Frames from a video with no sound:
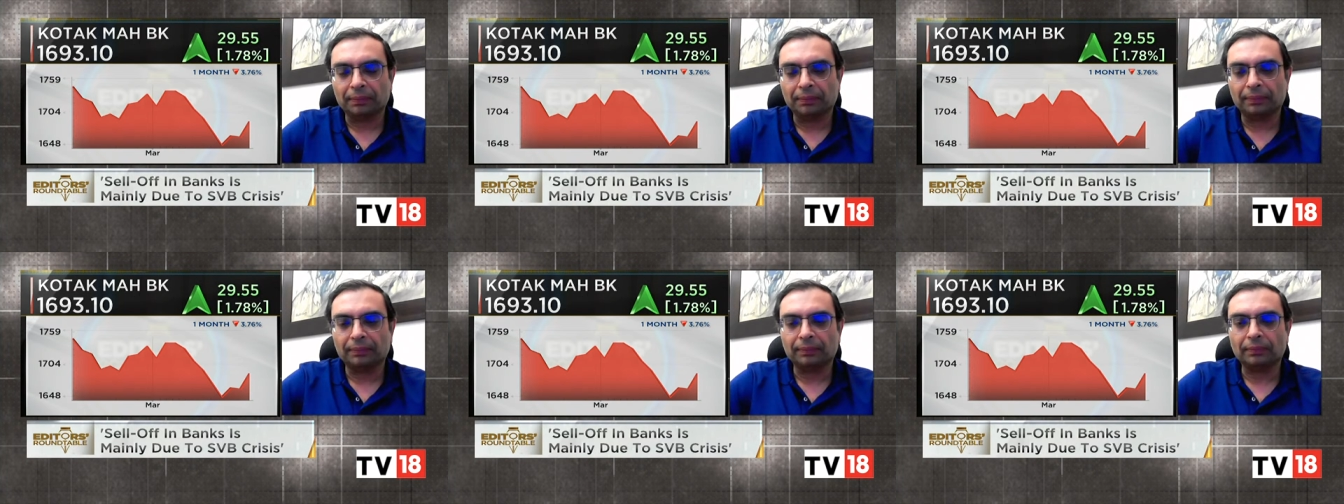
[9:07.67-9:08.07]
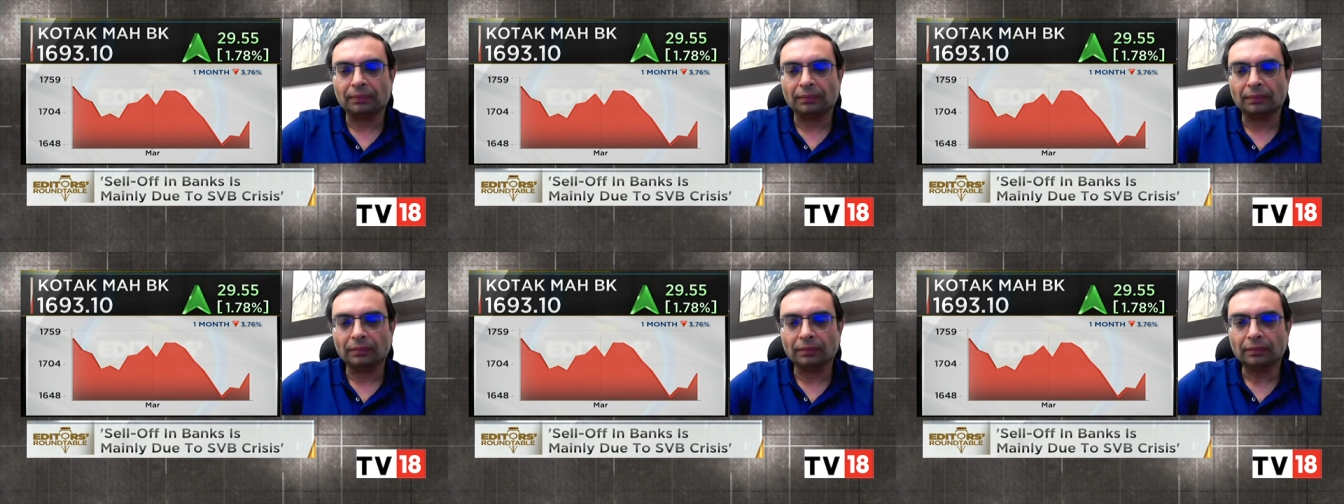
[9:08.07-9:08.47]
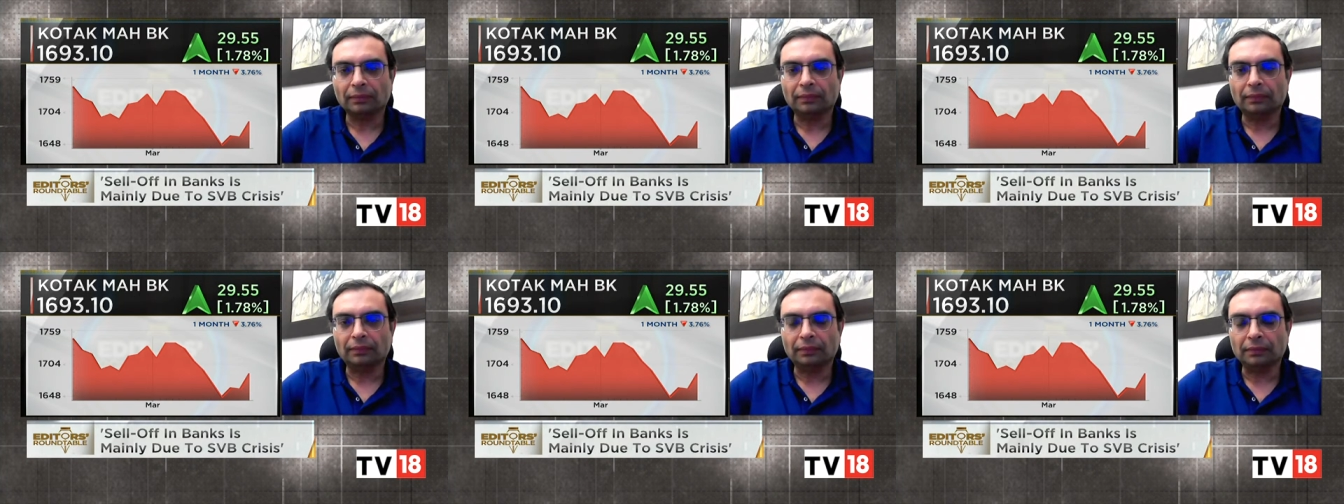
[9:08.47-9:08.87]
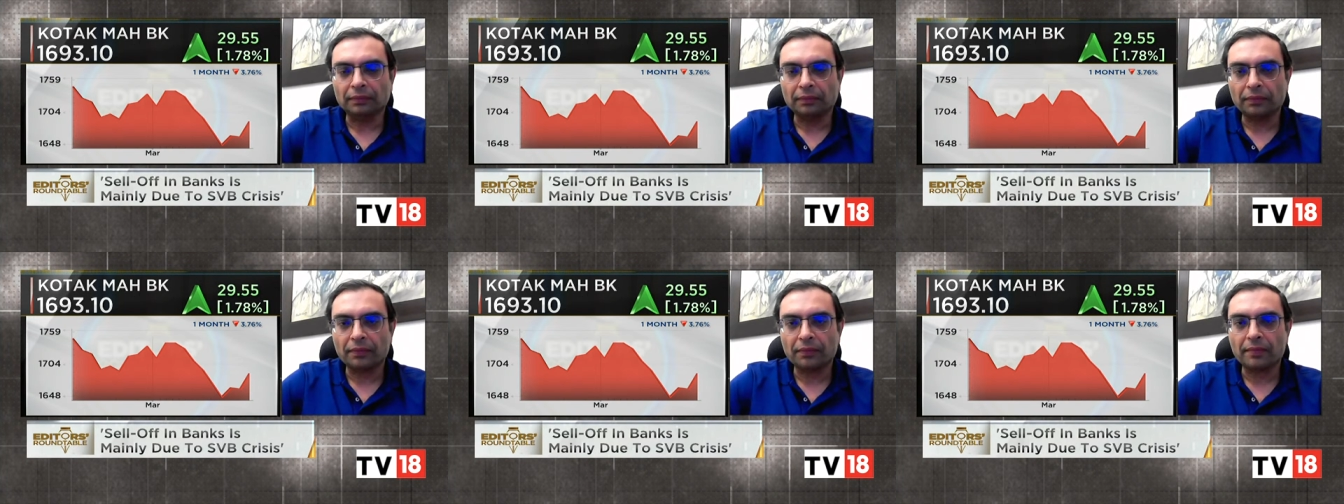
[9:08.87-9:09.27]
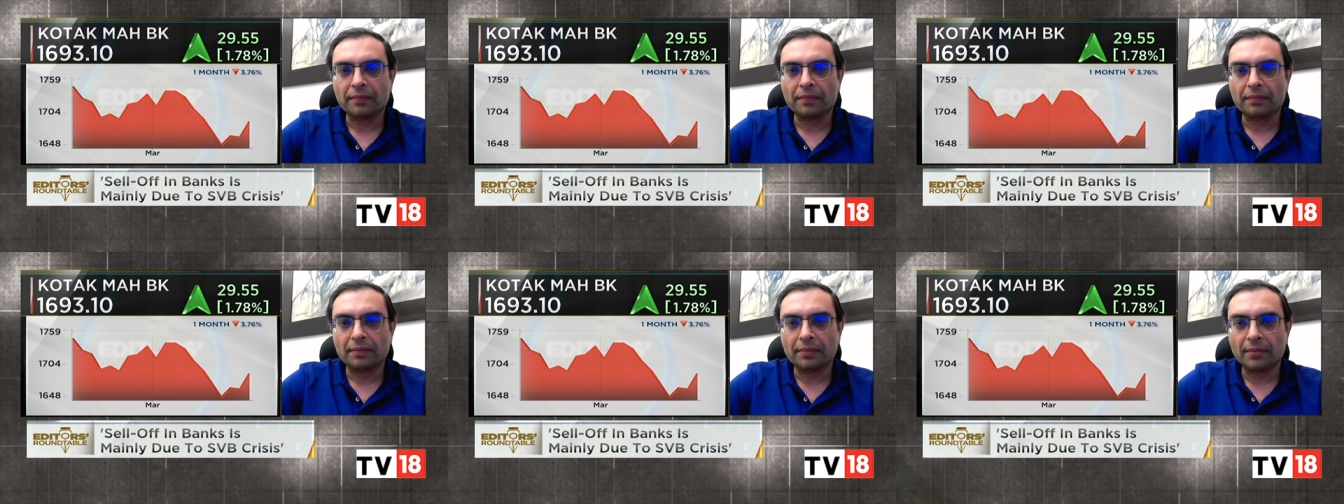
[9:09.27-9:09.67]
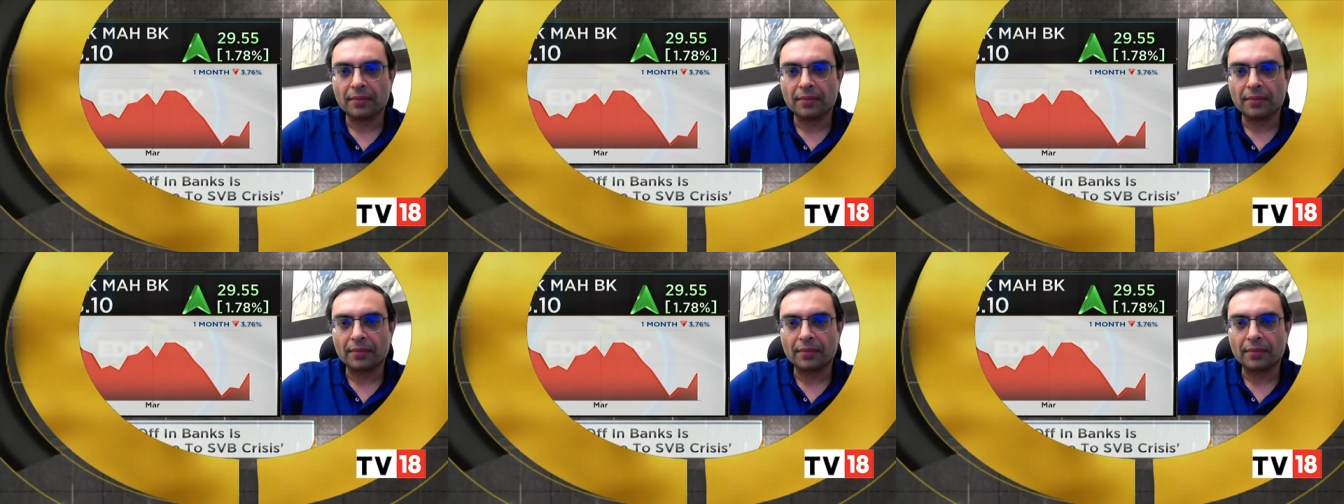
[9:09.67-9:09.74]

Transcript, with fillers: Mm. Uh, Hiren, wanted to